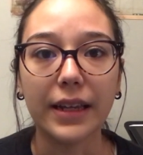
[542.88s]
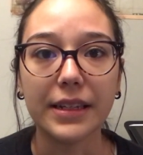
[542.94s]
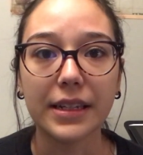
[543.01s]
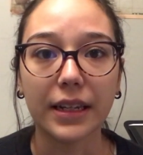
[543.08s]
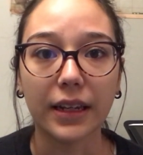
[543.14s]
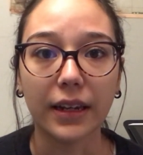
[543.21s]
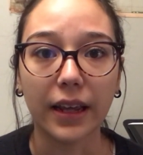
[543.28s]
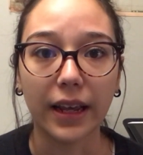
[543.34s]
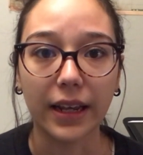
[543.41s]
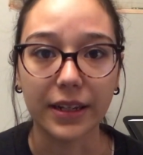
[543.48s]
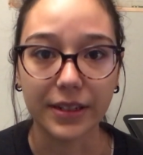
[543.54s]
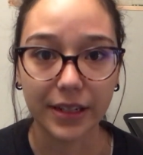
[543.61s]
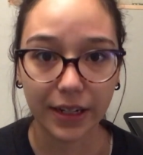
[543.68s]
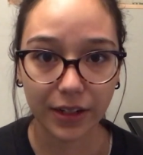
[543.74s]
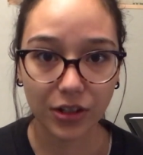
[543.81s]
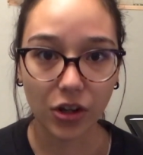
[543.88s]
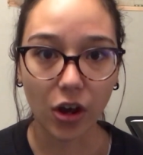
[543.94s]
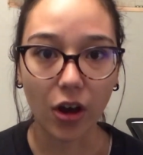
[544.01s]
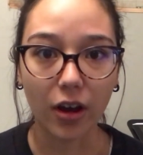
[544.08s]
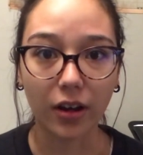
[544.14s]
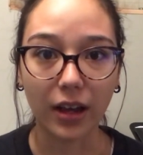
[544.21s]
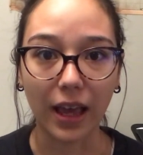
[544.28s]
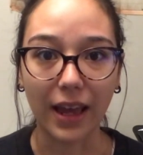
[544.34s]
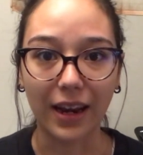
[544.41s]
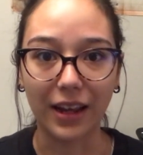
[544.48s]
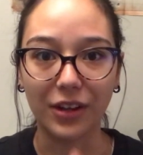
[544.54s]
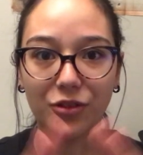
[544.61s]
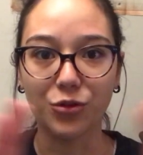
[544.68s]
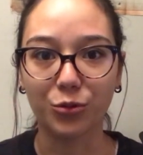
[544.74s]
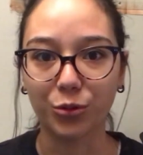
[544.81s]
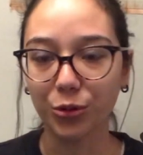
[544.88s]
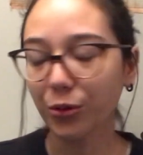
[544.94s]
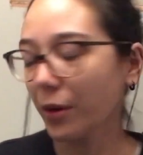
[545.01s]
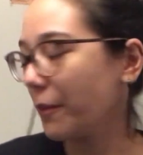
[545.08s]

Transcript: did a TikTok and I drew a